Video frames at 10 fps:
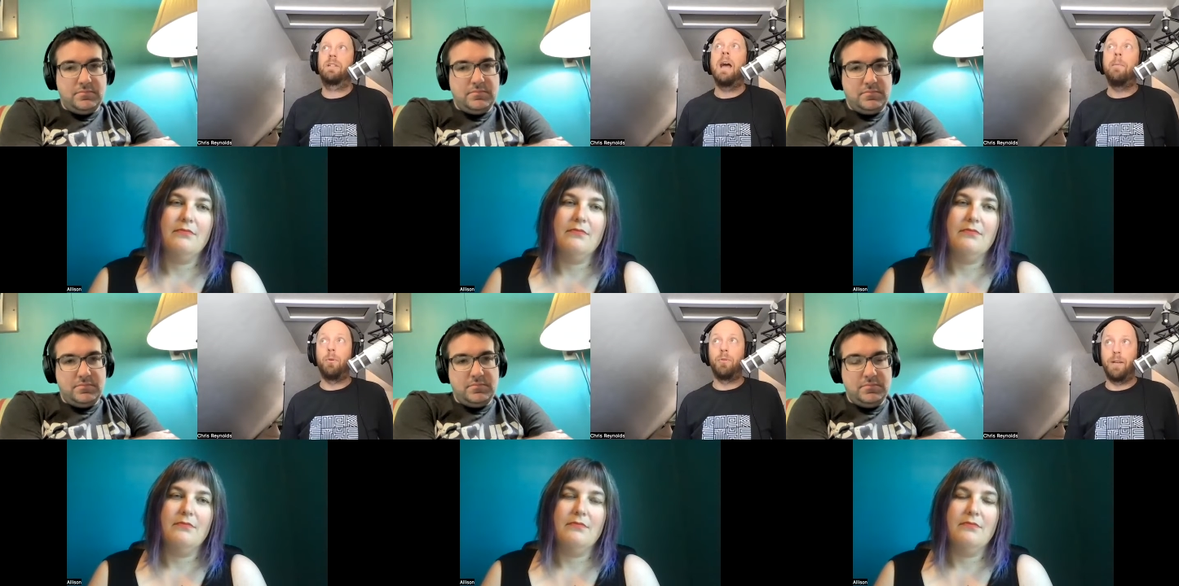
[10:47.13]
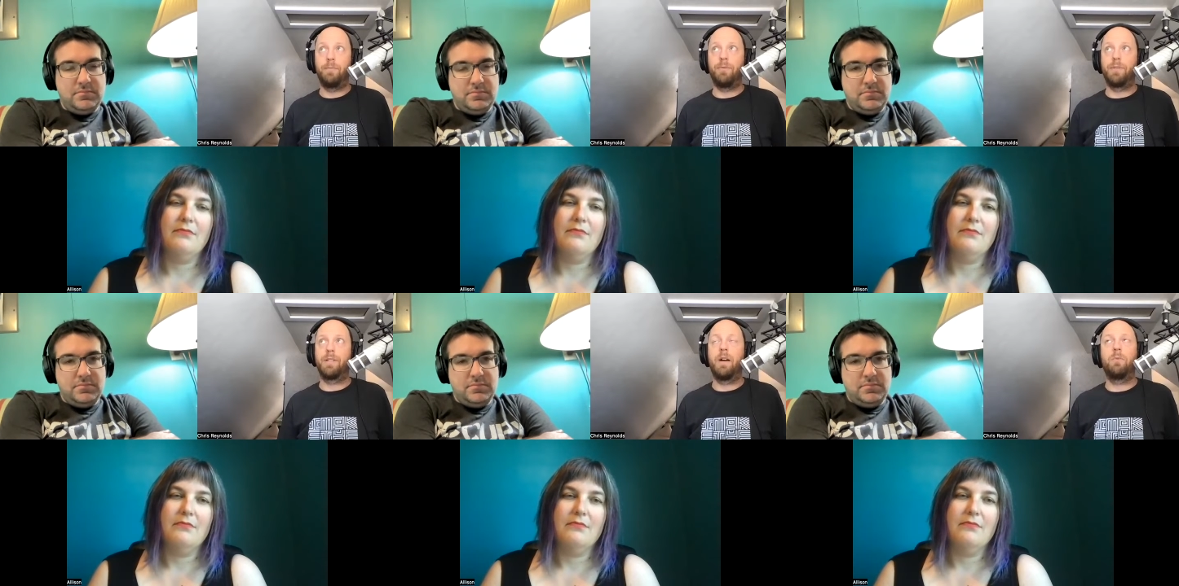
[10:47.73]
Speaker 1: temple
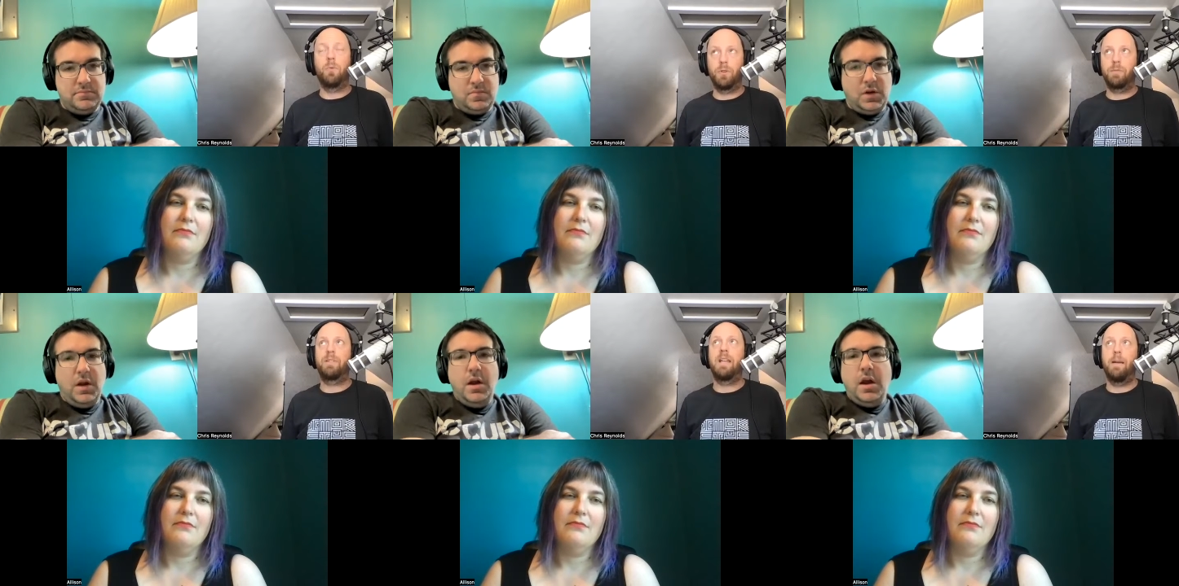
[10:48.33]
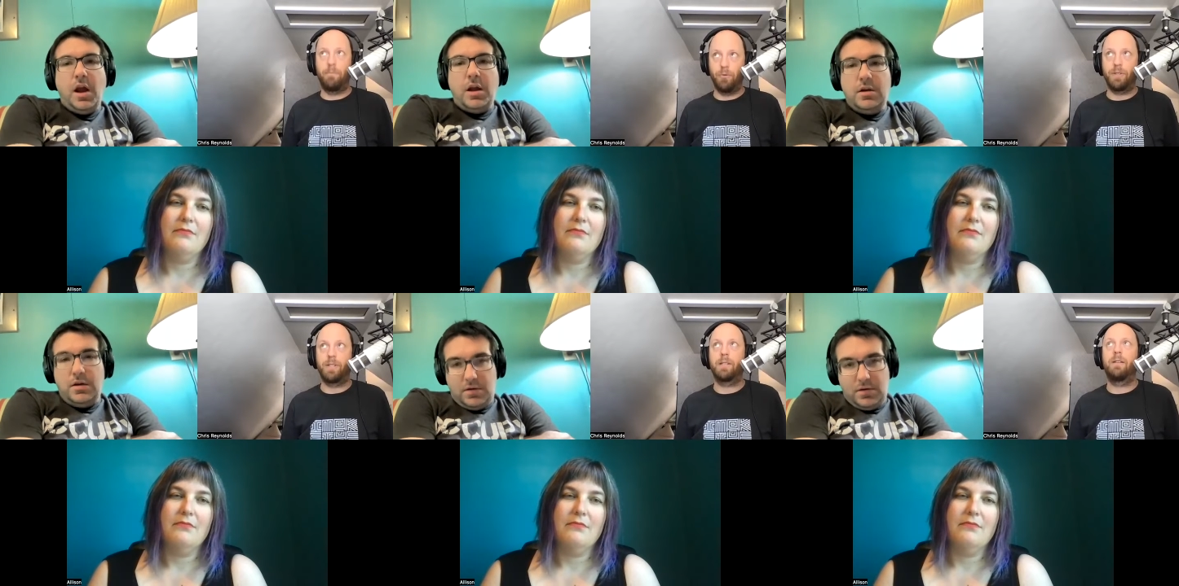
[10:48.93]
temples, not wards, but
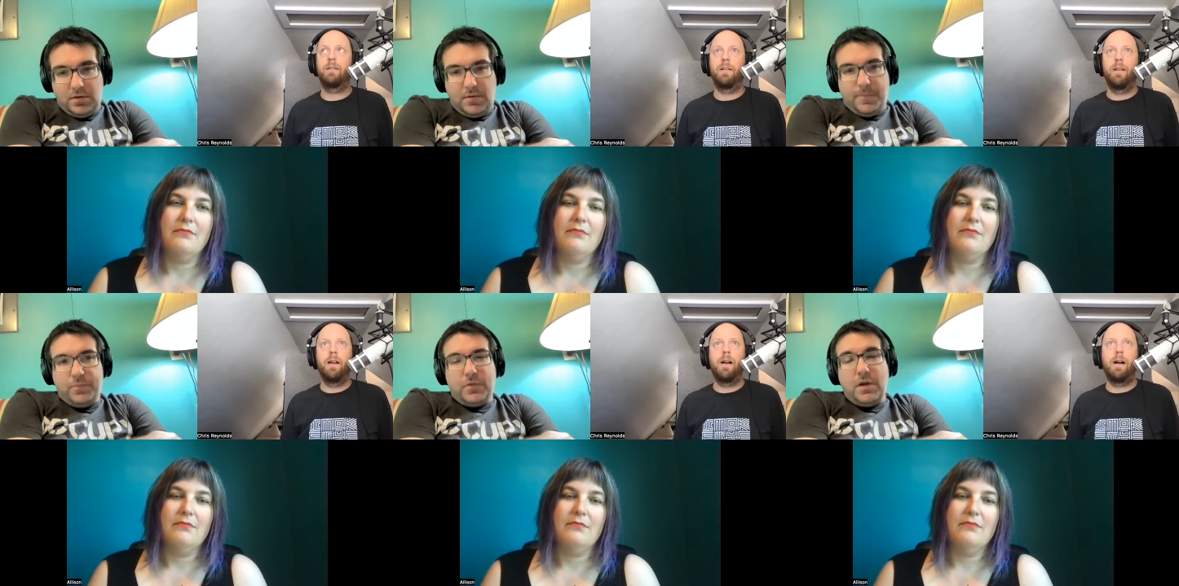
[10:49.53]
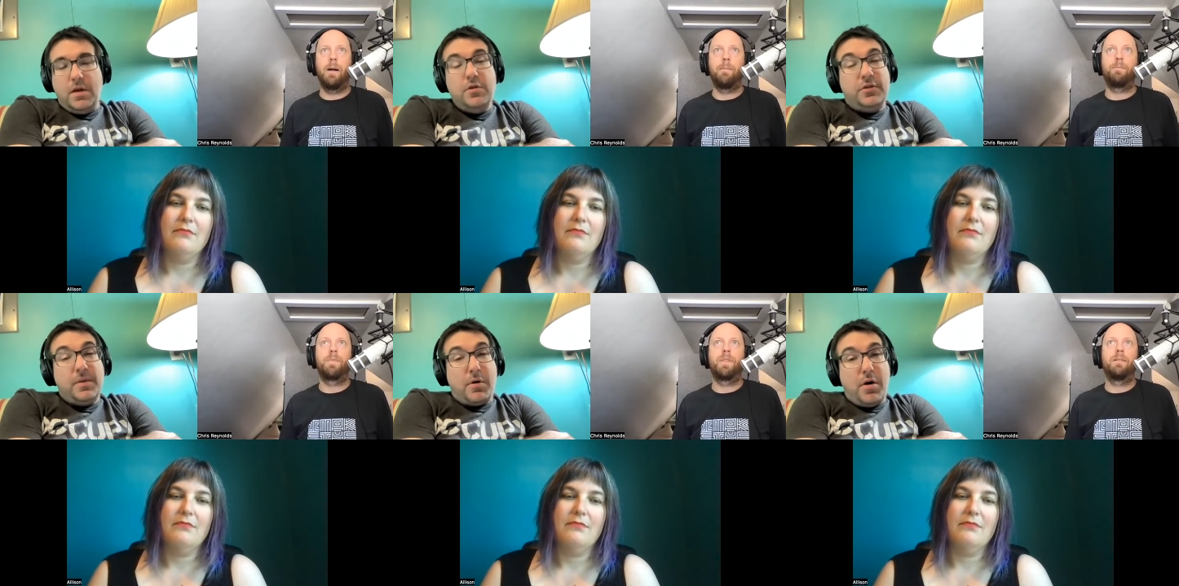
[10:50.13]
temples. Um, you
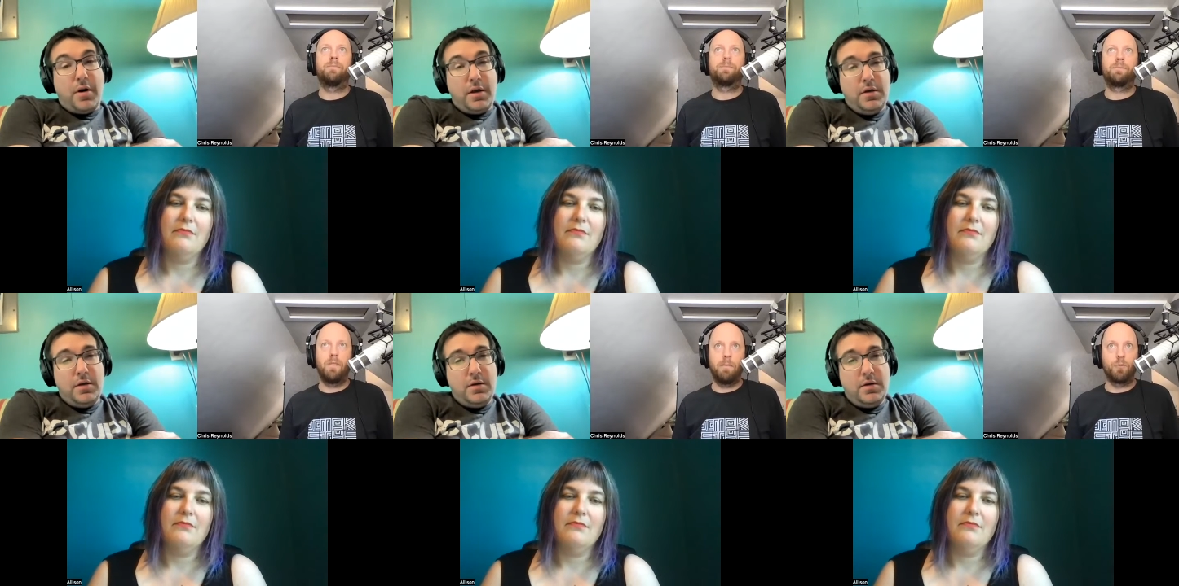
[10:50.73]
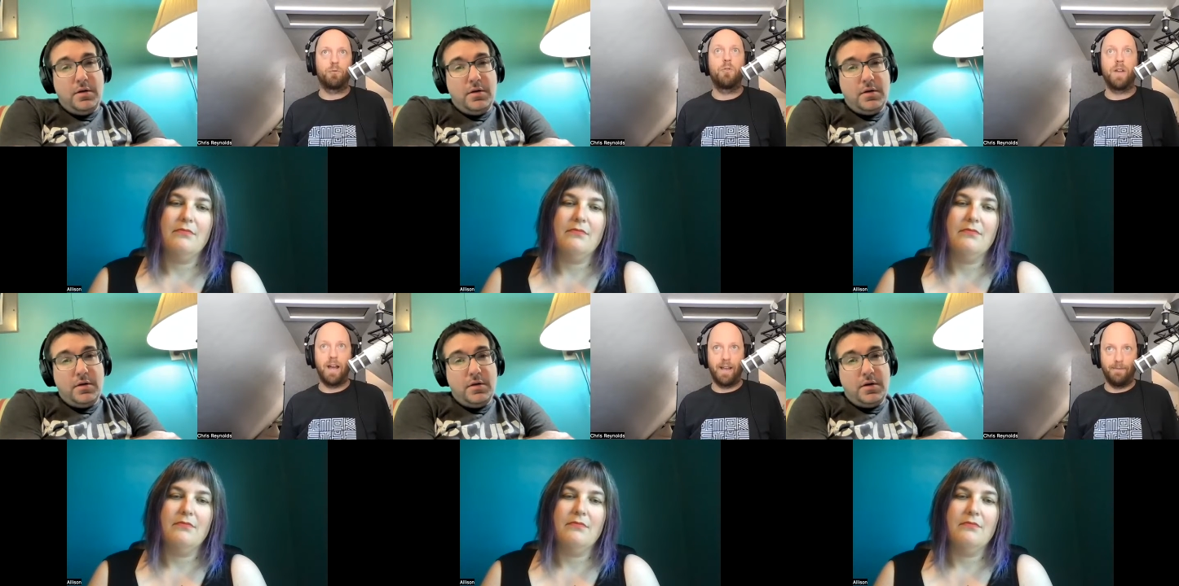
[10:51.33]
said Moroni.
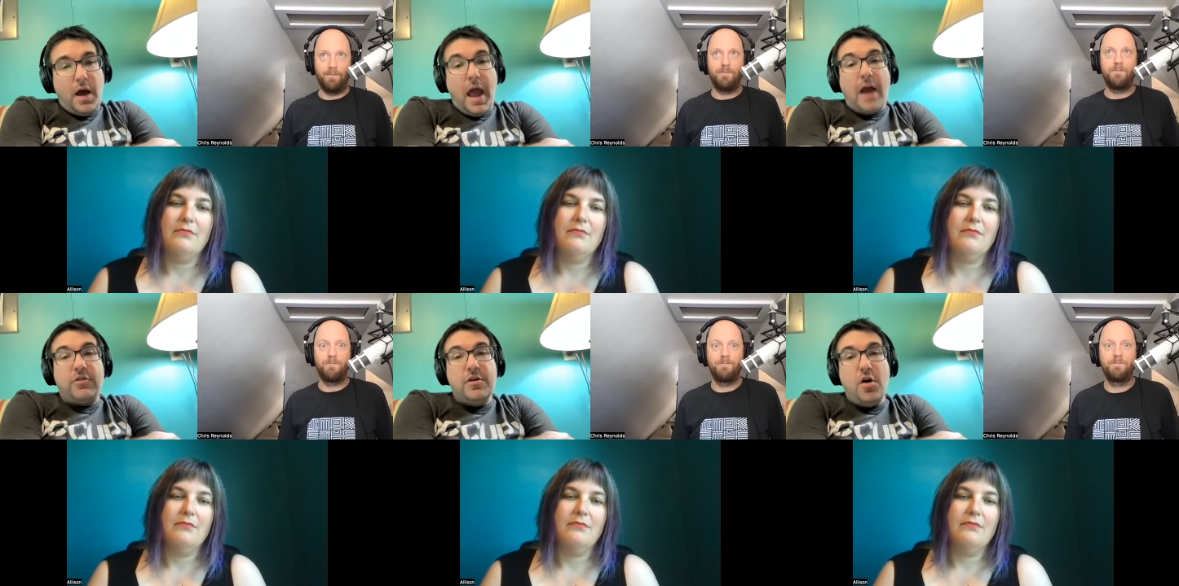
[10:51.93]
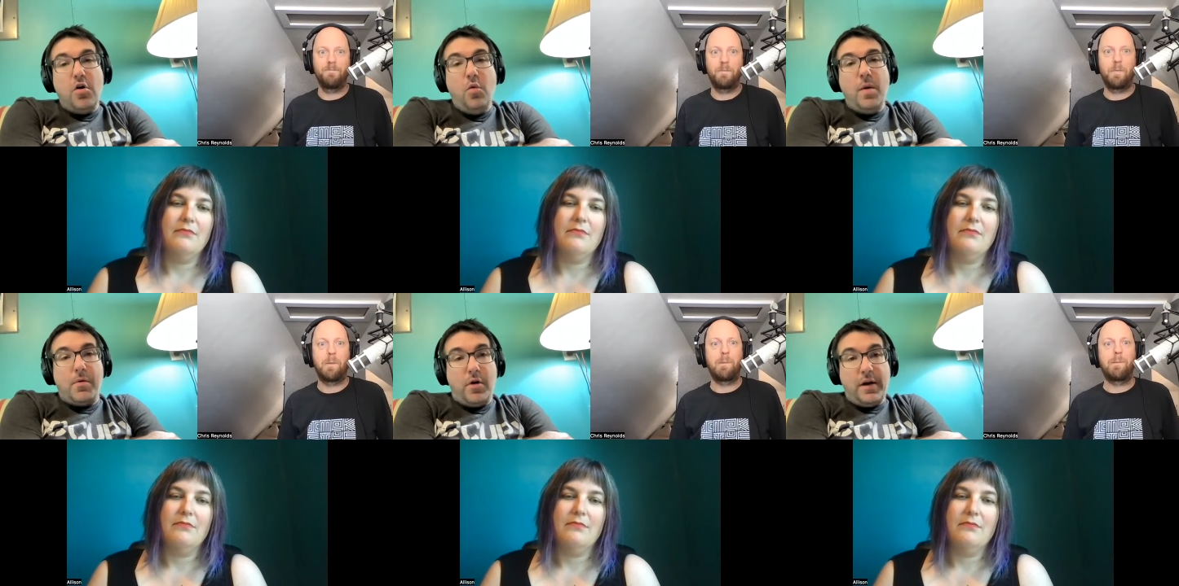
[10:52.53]
Speaker 2: Moroni. I actually mm-hmm. know
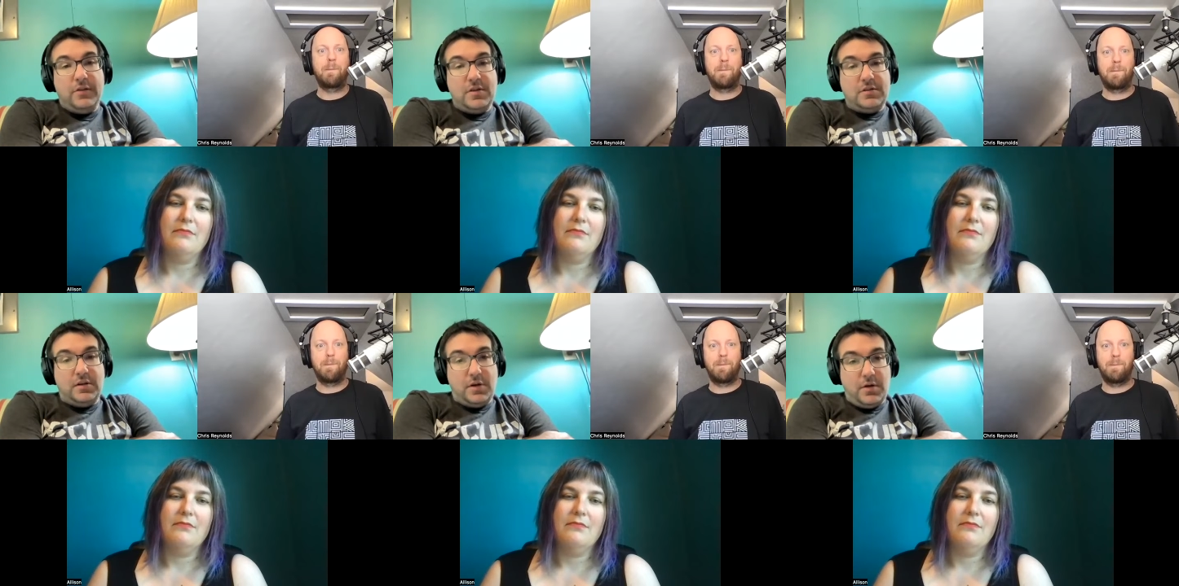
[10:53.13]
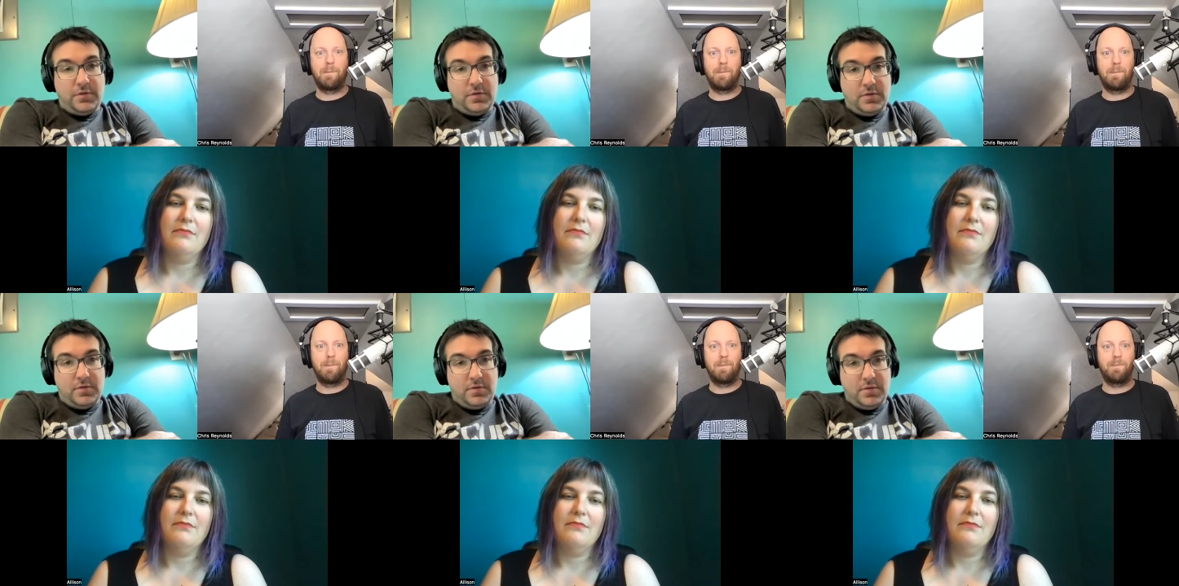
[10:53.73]
what Moroni is the saint of.
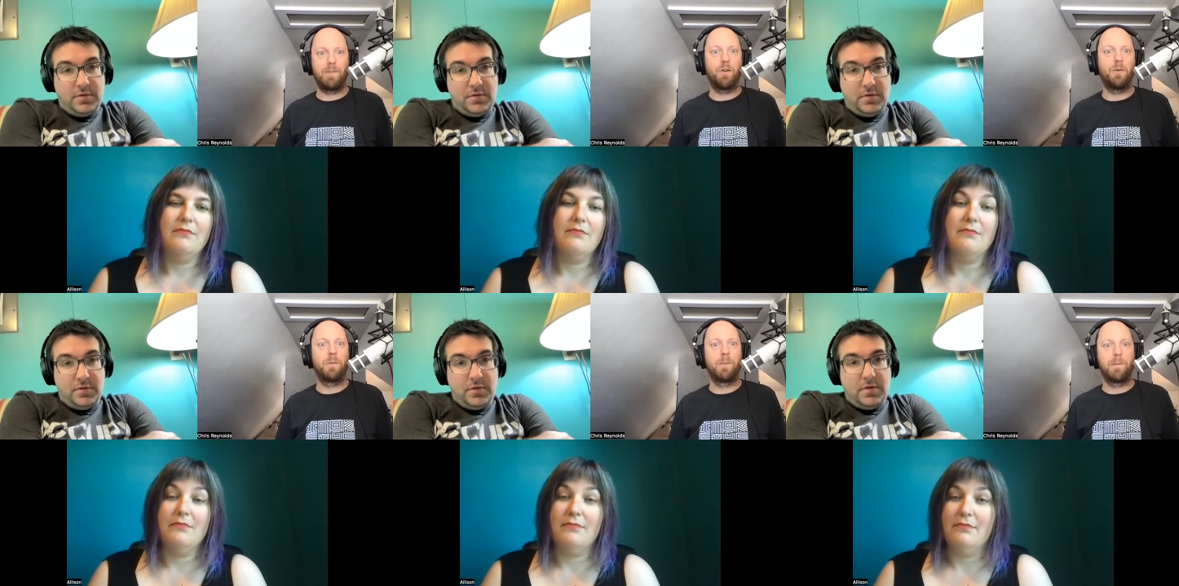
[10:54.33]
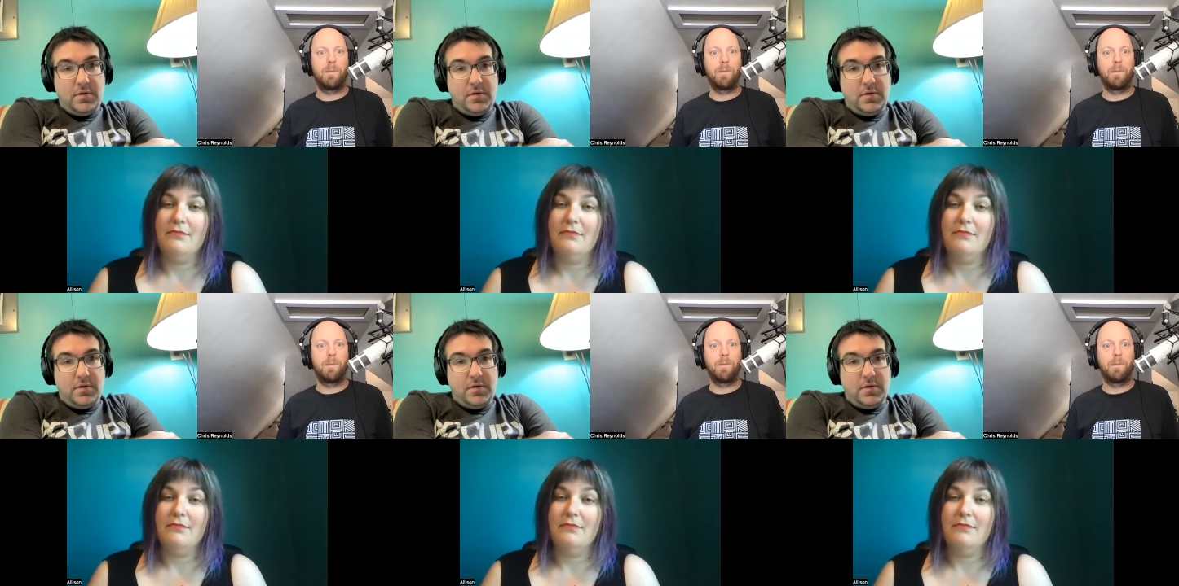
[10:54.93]
Oh.